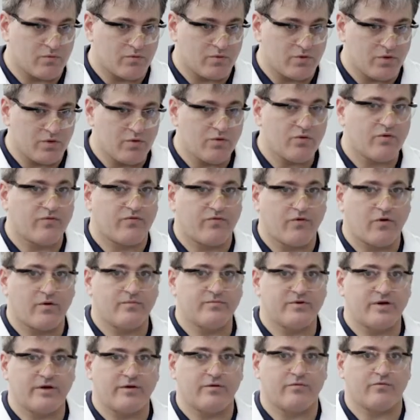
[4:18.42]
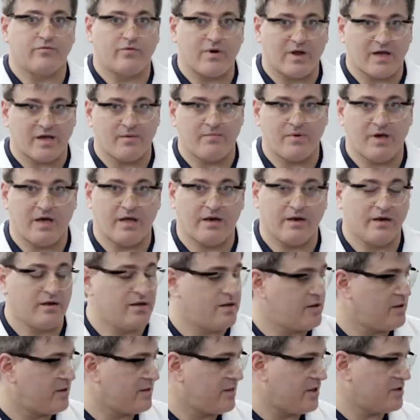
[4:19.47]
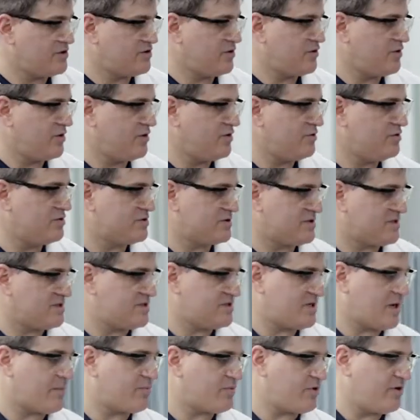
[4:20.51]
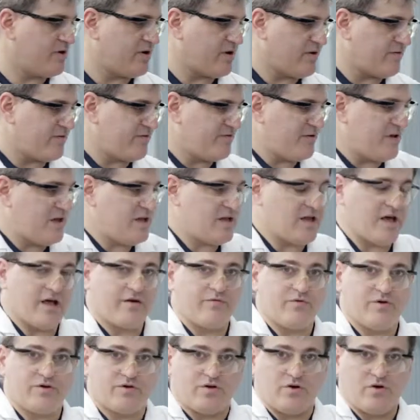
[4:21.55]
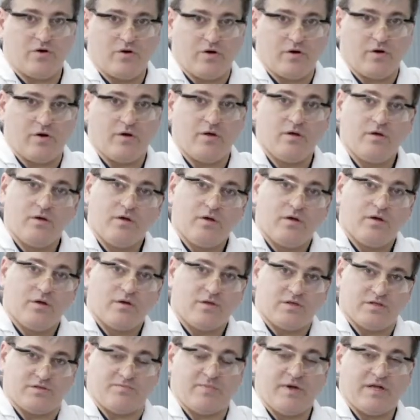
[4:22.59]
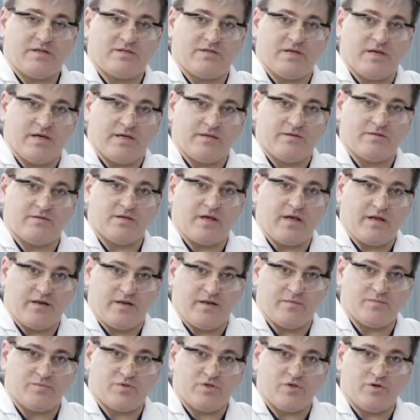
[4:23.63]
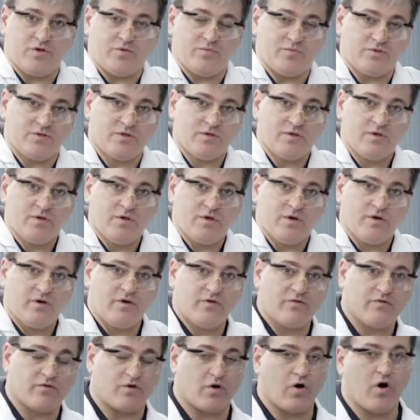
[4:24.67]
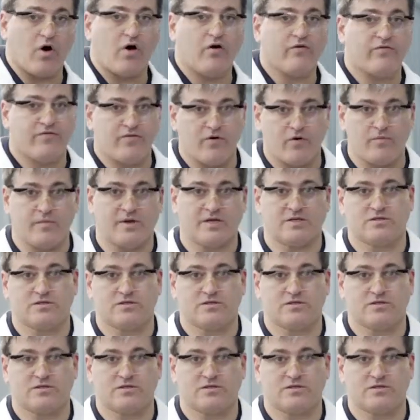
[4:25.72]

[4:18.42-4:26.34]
uniformly recommend that you use separate feed and return dispense heads and dip tubes for all foaming